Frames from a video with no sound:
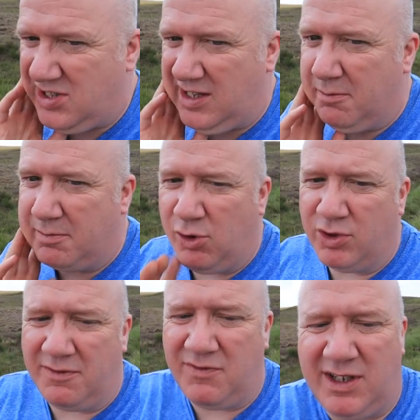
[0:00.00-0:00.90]
actually I'm
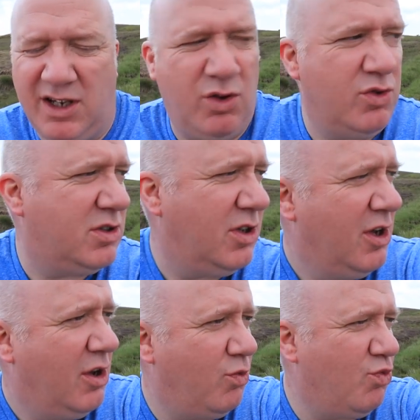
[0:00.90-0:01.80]
building videos,
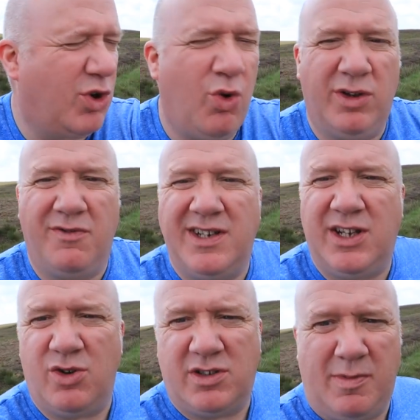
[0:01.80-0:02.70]
recording
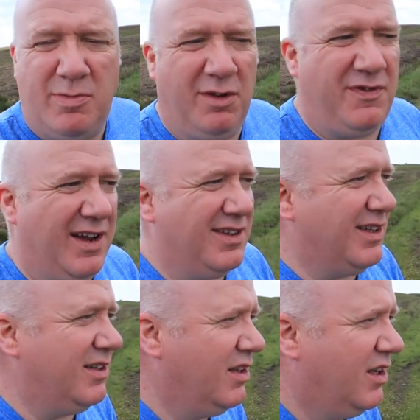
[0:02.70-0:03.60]
videos that people are
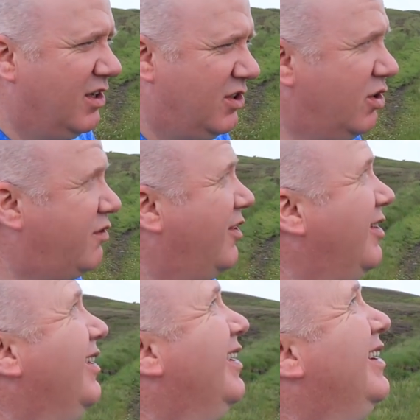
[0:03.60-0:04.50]
finding
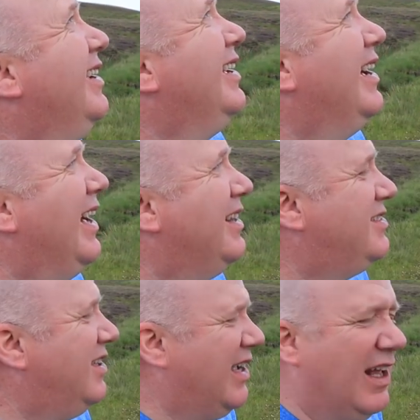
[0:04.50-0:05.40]
useful.
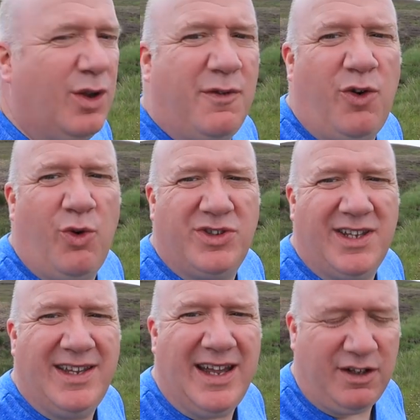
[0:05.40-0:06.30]
And I look forward
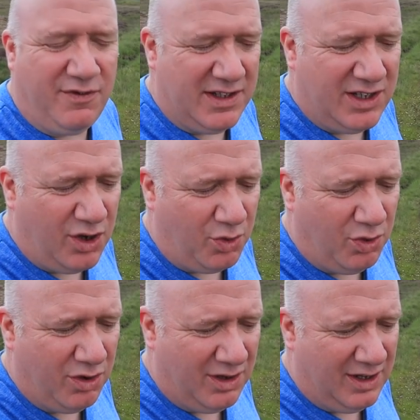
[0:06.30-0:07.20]
to the next
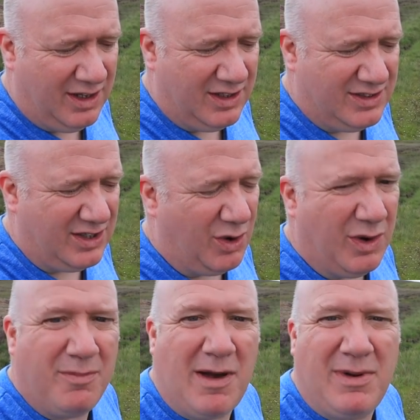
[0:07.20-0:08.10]
video.
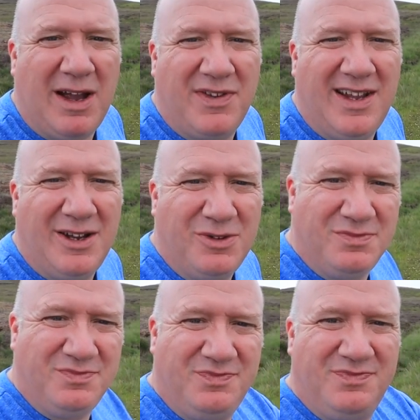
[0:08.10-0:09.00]
So bye bye for now.